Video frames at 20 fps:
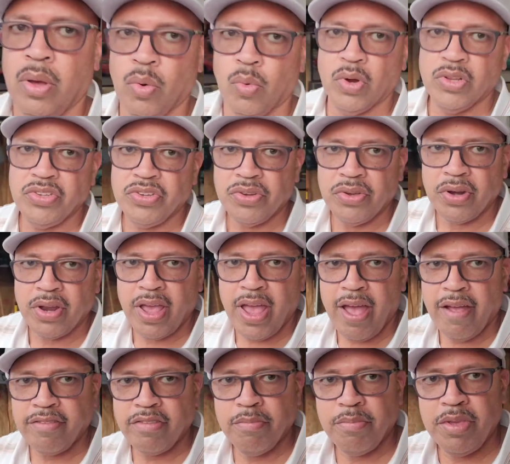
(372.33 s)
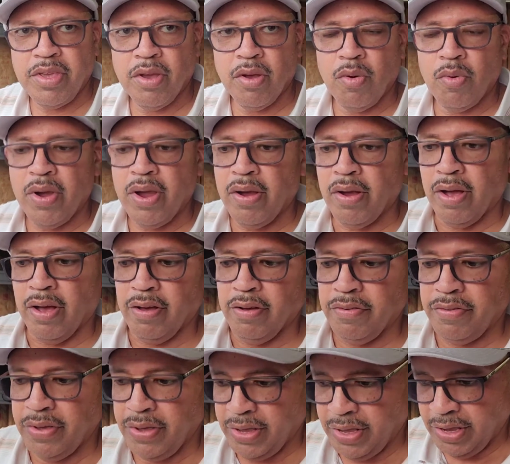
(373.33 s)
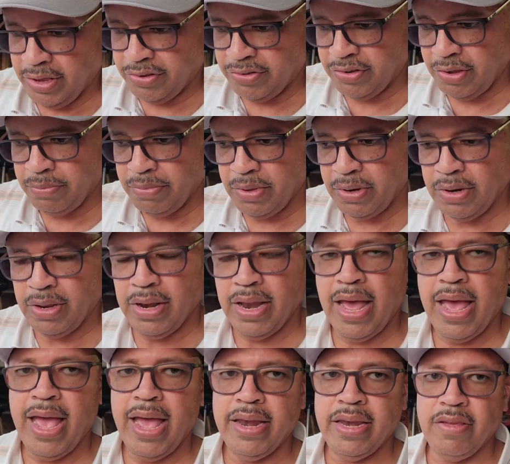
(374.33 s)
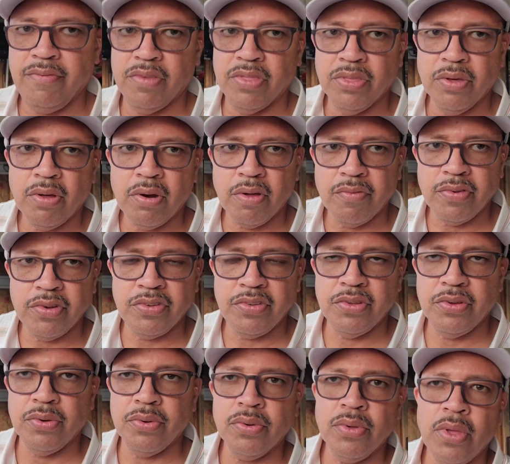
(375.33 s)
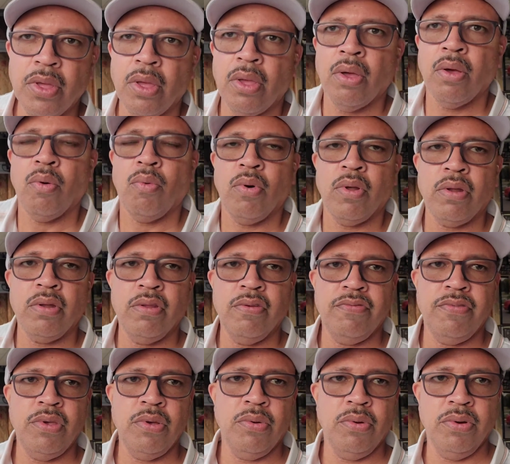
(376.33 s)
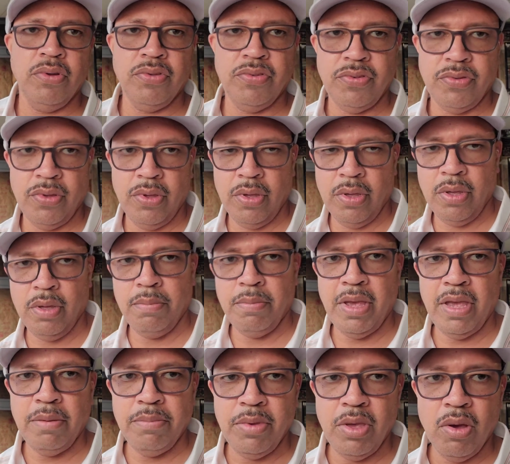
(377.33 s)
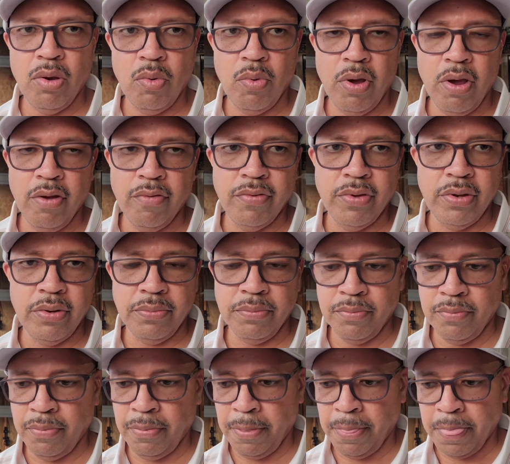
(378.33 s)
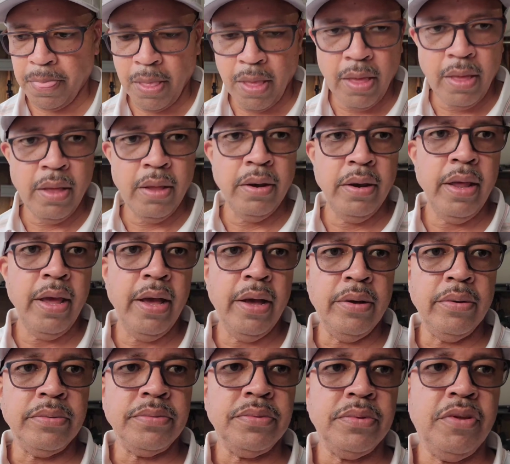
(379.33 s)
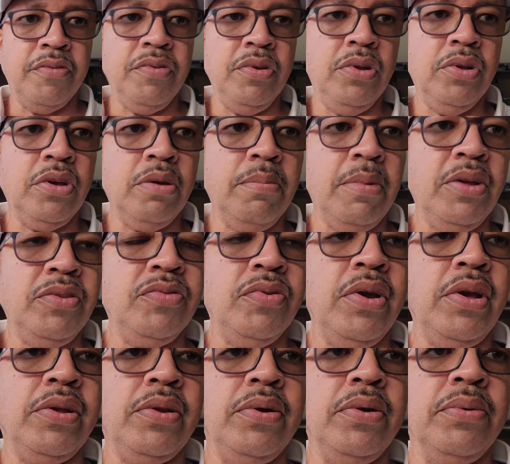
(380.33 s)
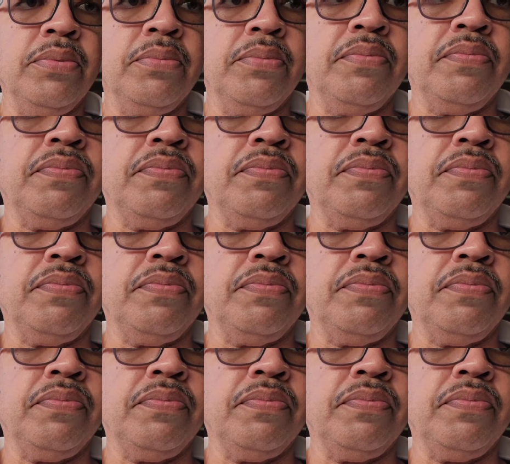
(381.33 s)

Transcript: what you're gonna have to be aware of is something that I hadn't even thought of until one of the viewers made me aware of it. Now, if you look at my trailer,